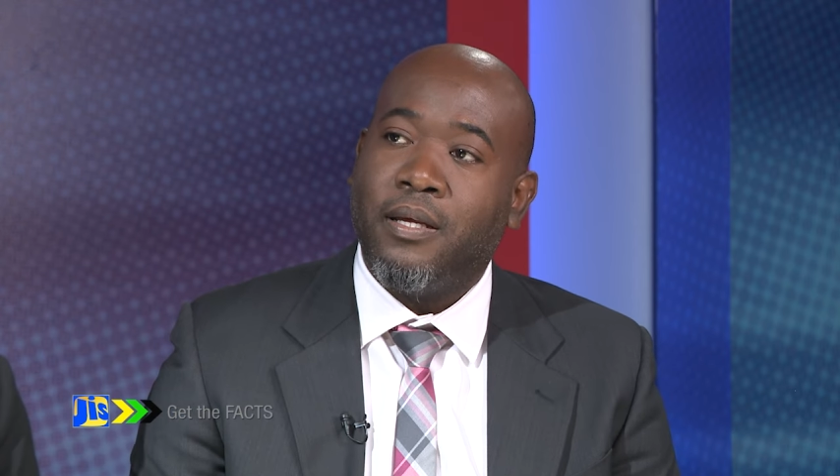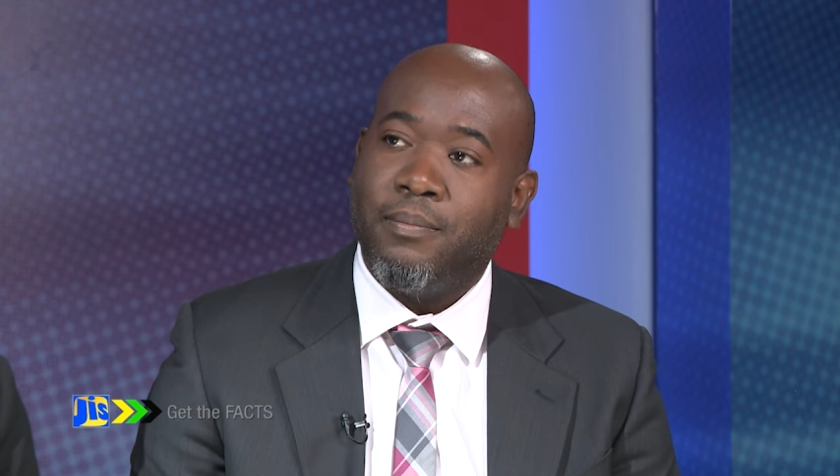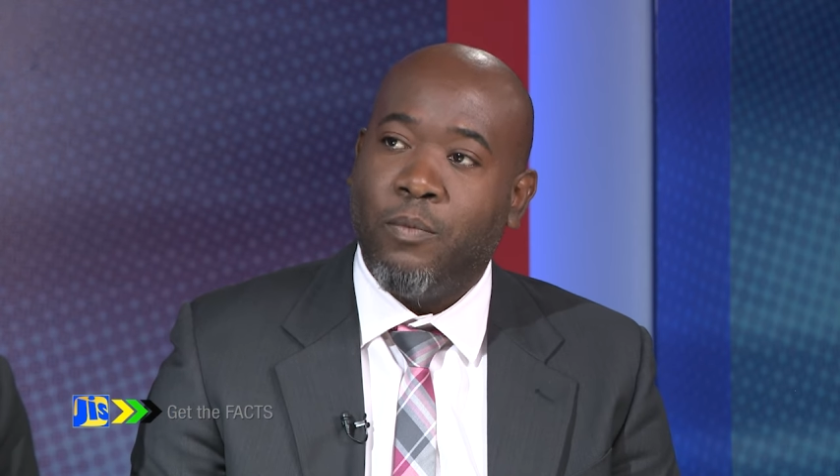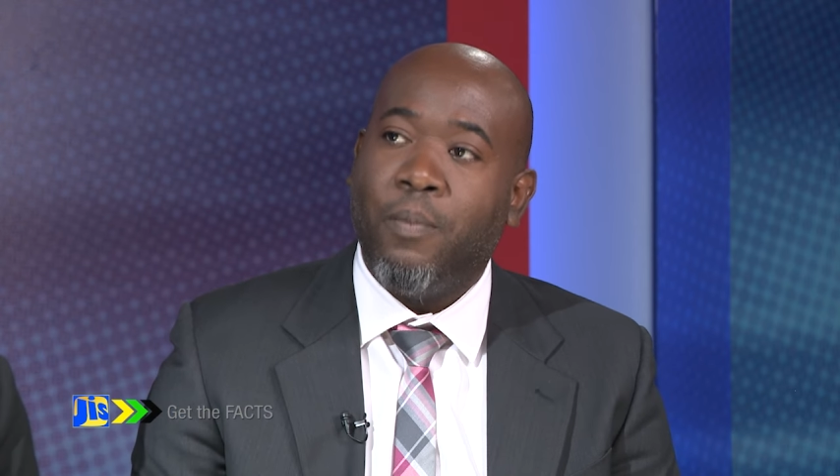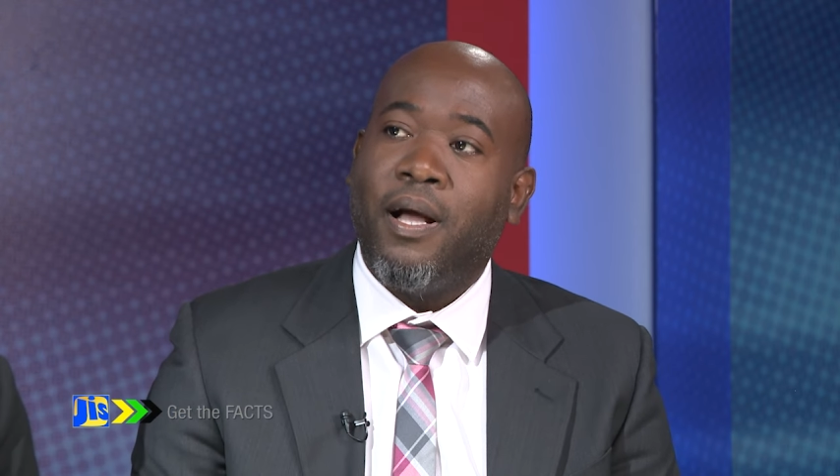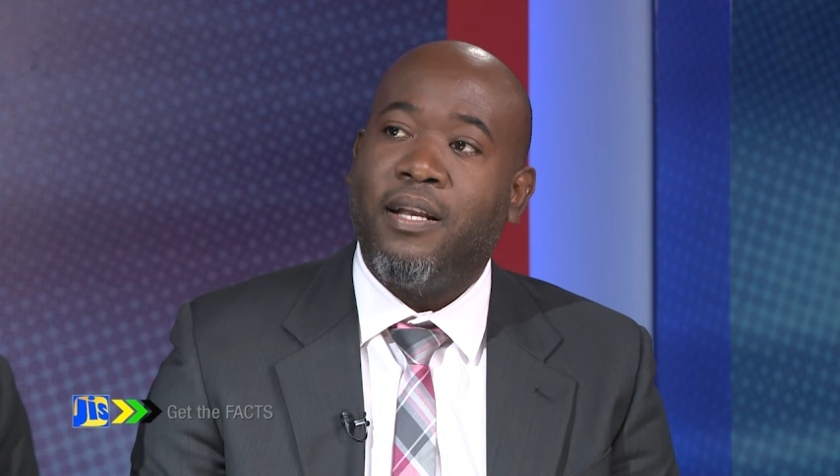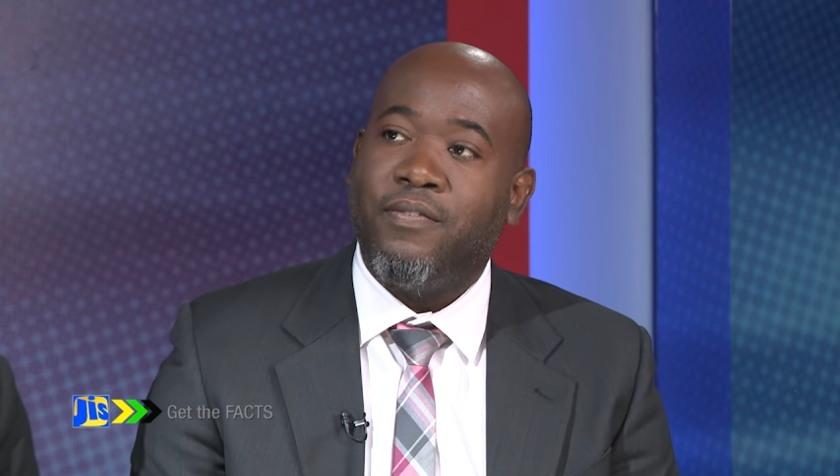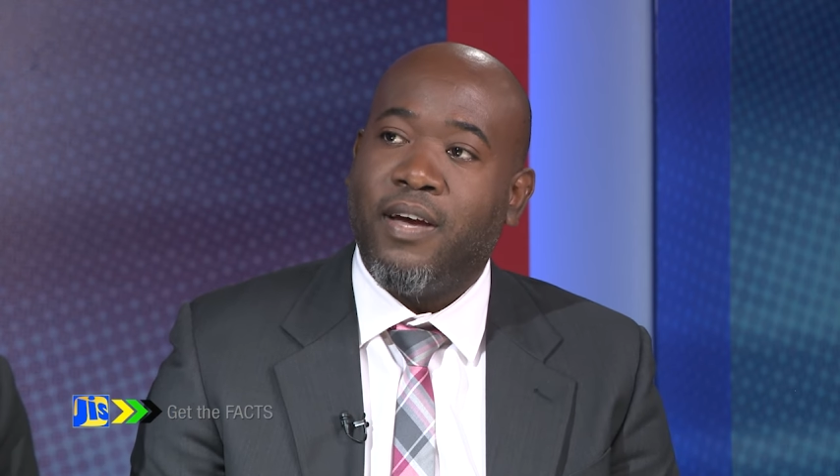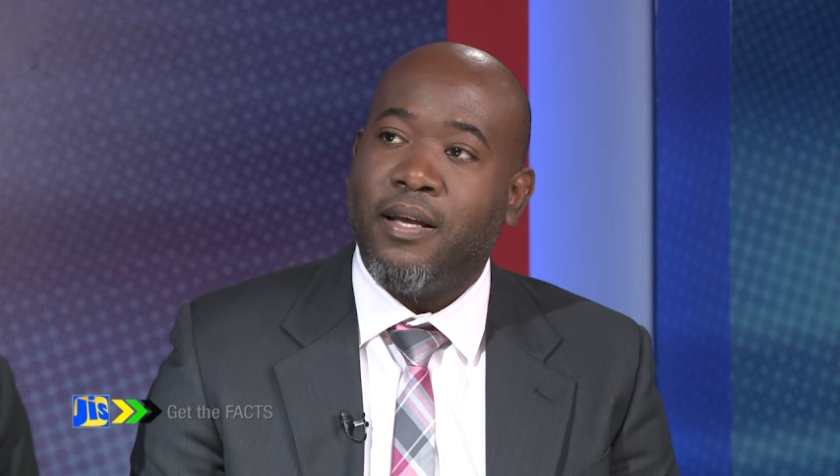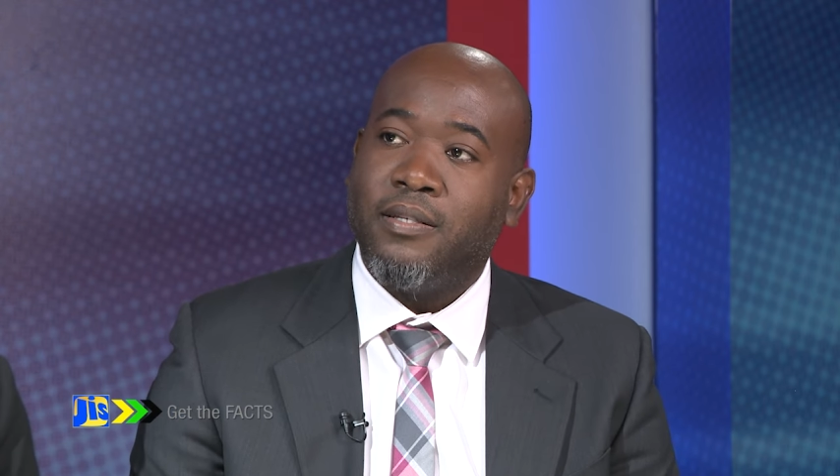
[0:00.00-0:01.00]
mobile
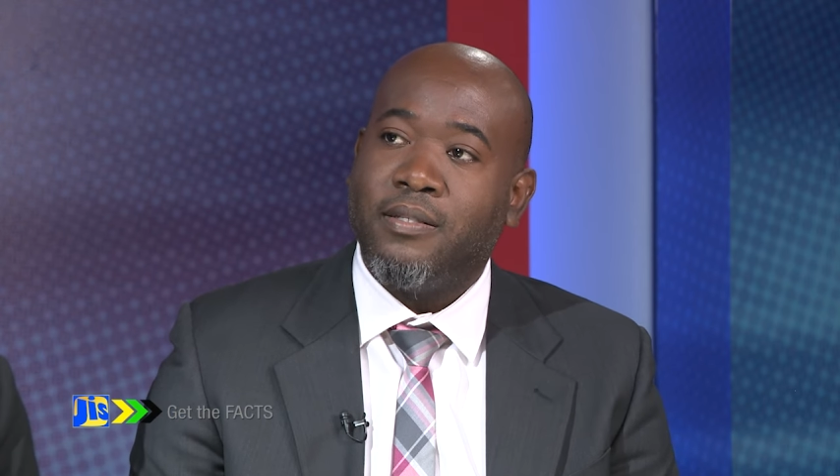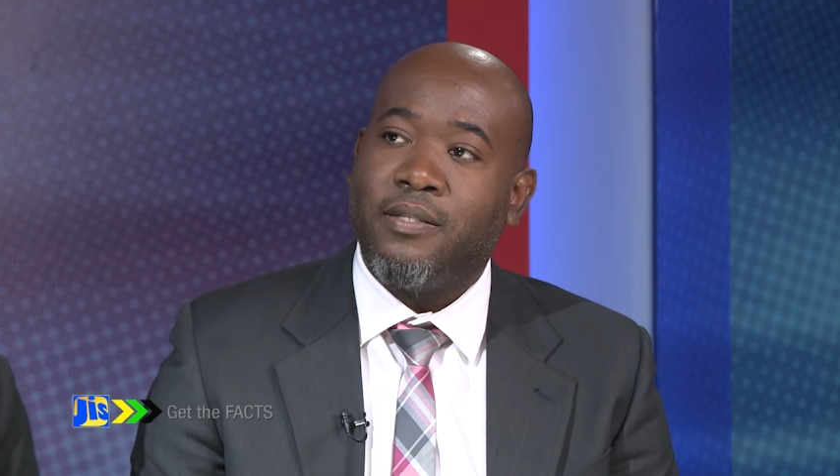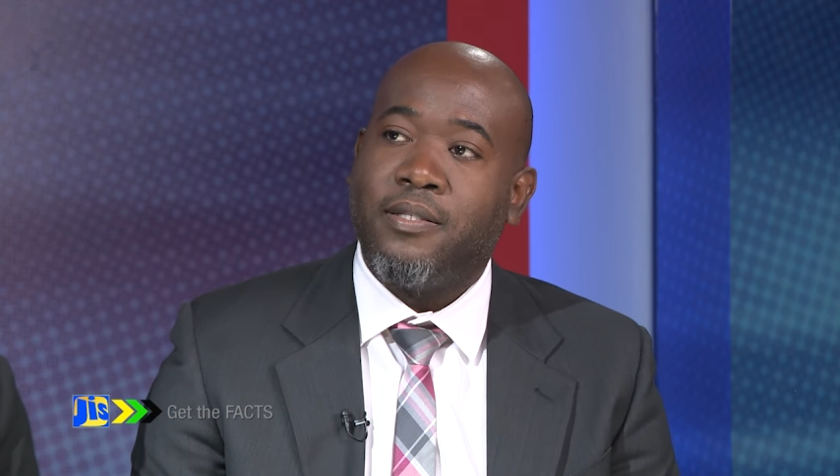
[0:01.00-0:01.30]
device, your